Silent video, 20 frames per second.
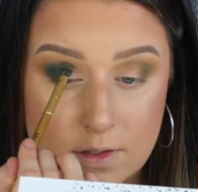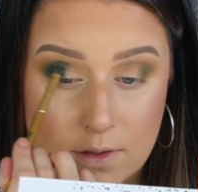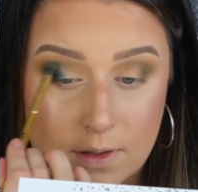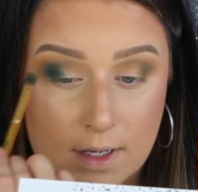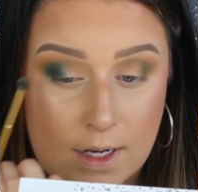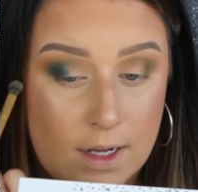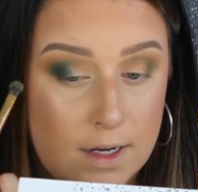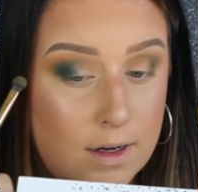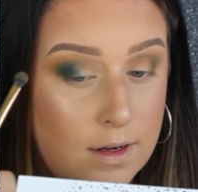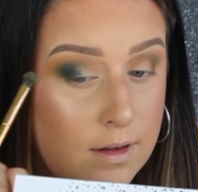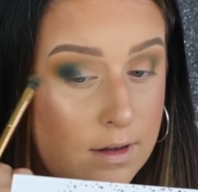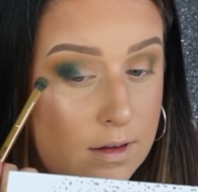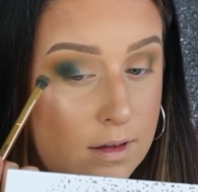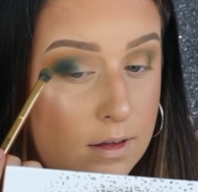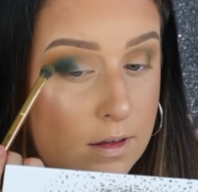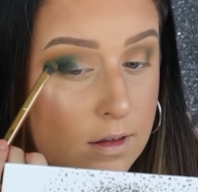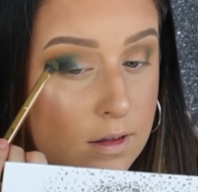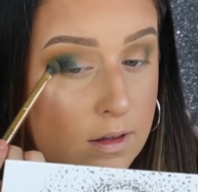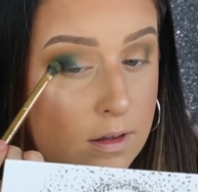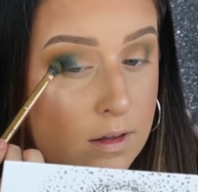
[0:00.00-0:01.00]
so it kind of
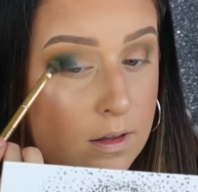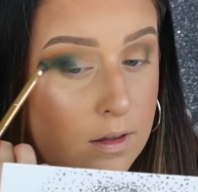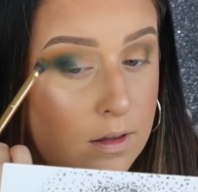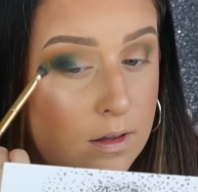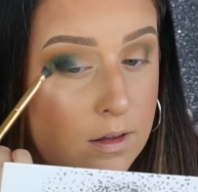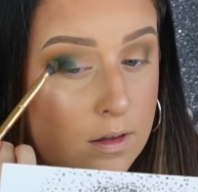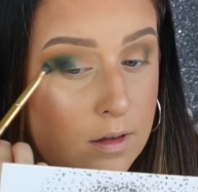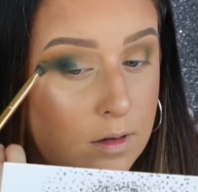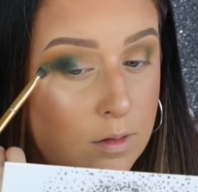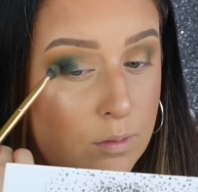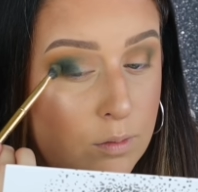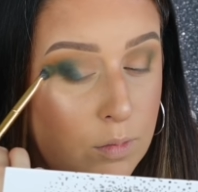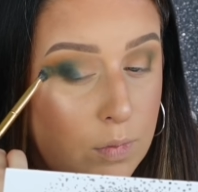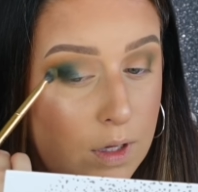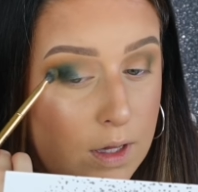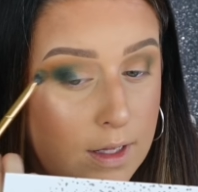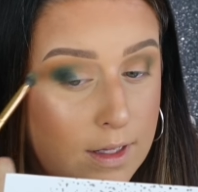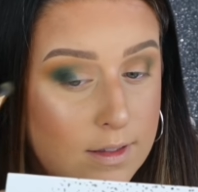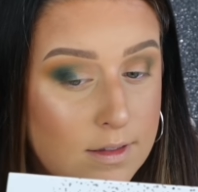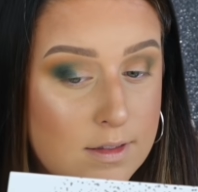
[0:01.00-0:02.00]

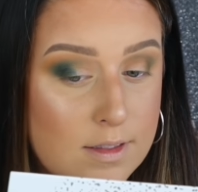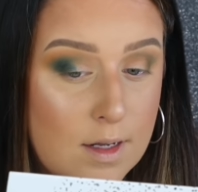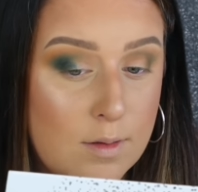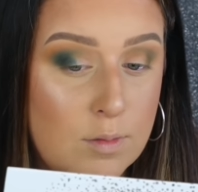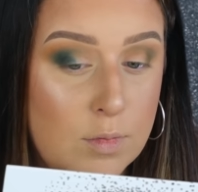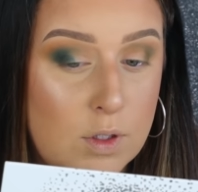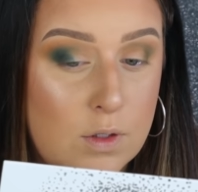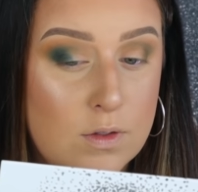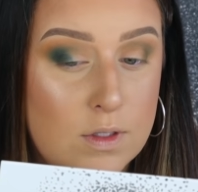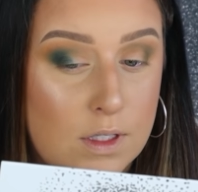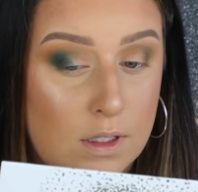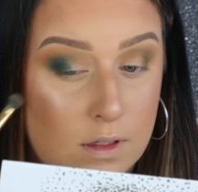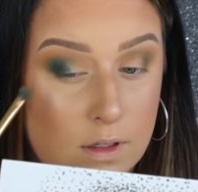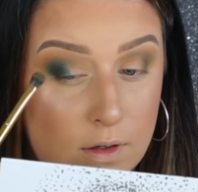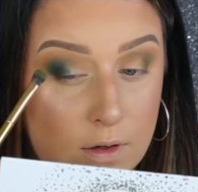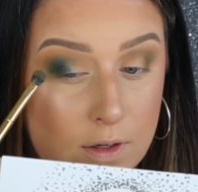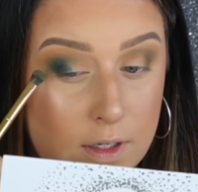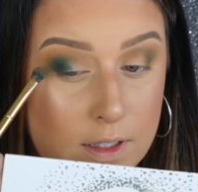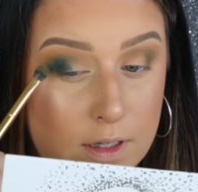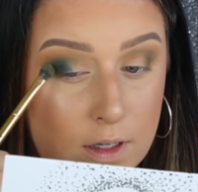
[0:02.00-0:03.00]
blends. I'm losing the
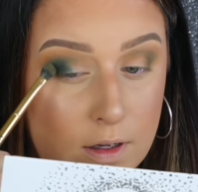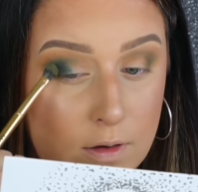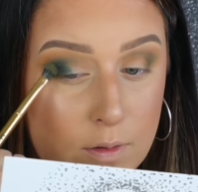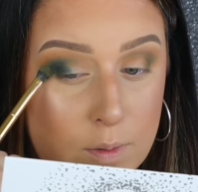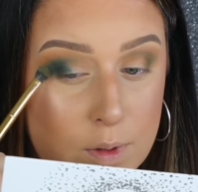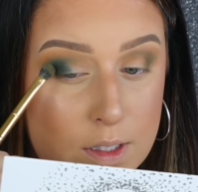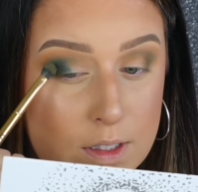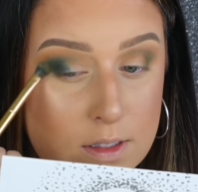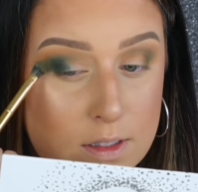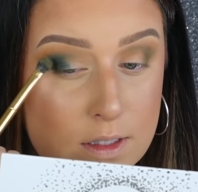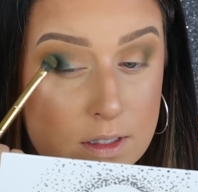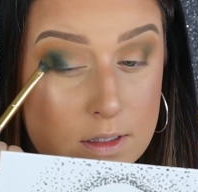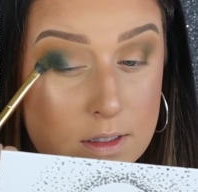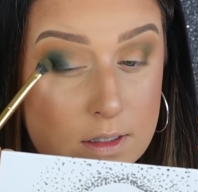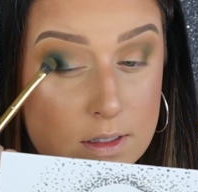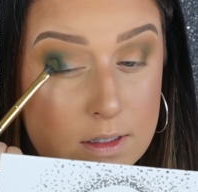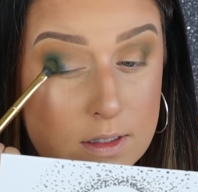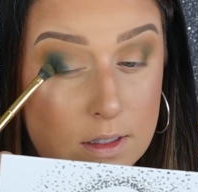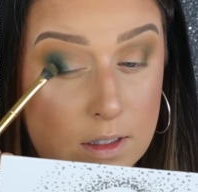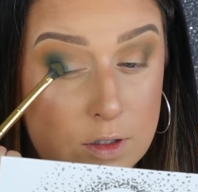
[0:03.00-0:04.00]
green though because this
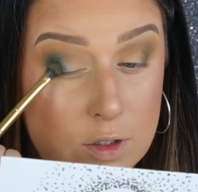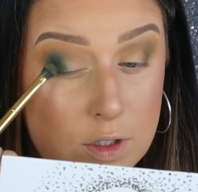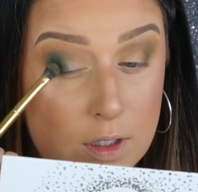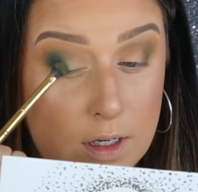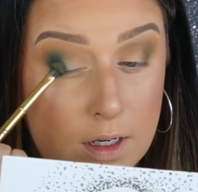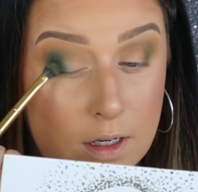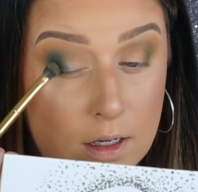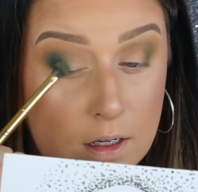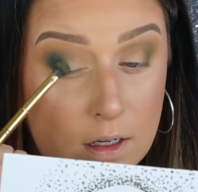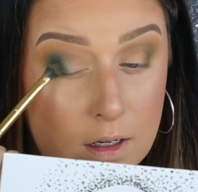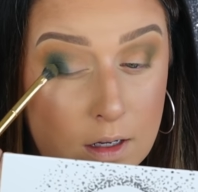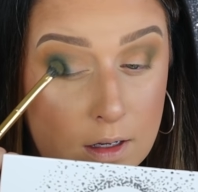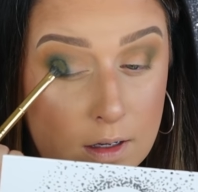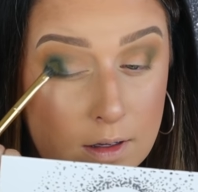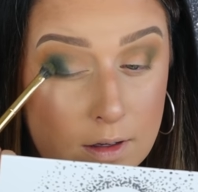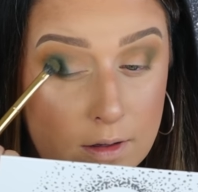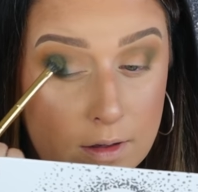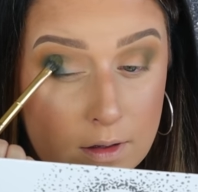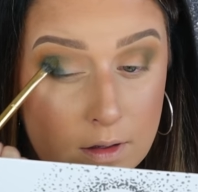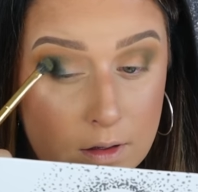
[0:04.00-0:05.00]
is such a
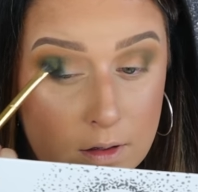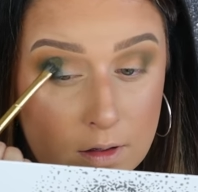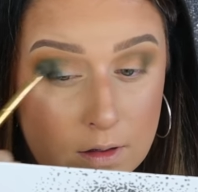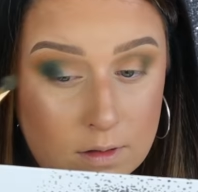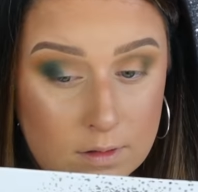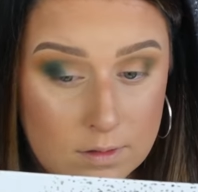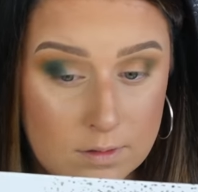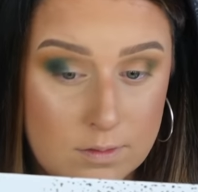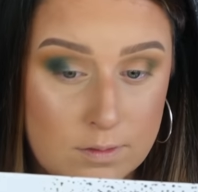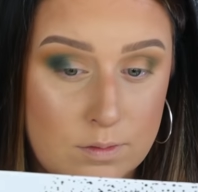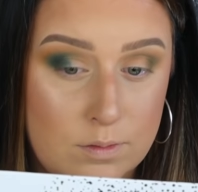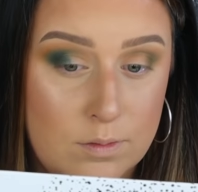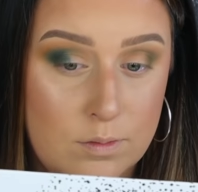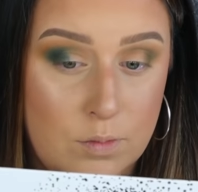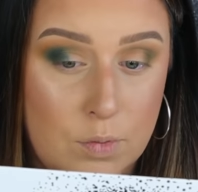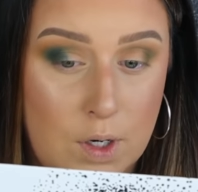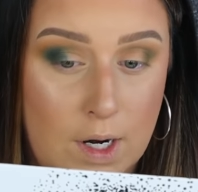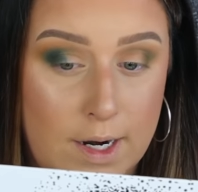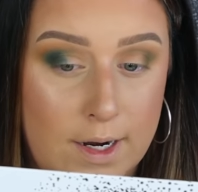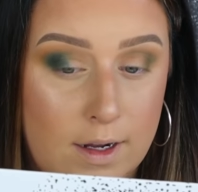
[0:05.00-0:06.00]

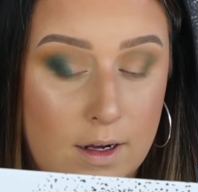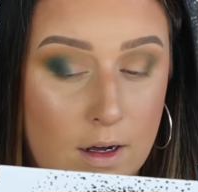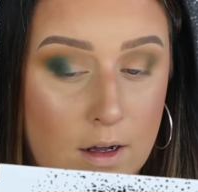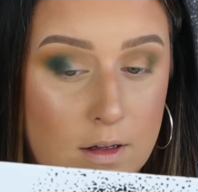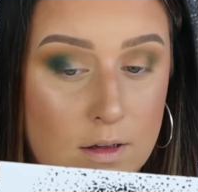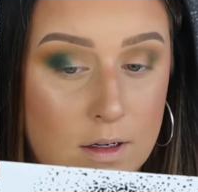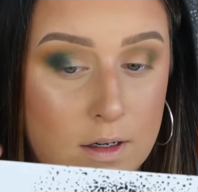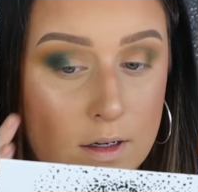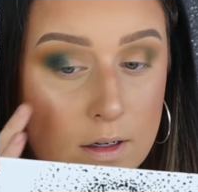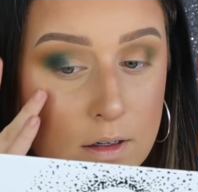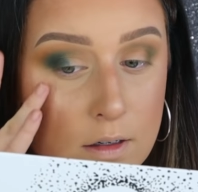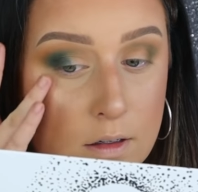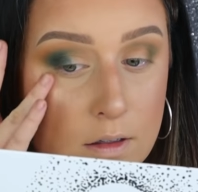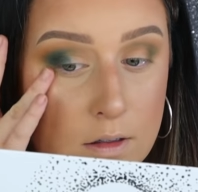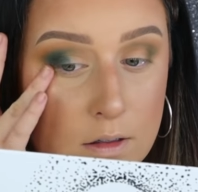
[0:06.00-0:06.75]
bright color.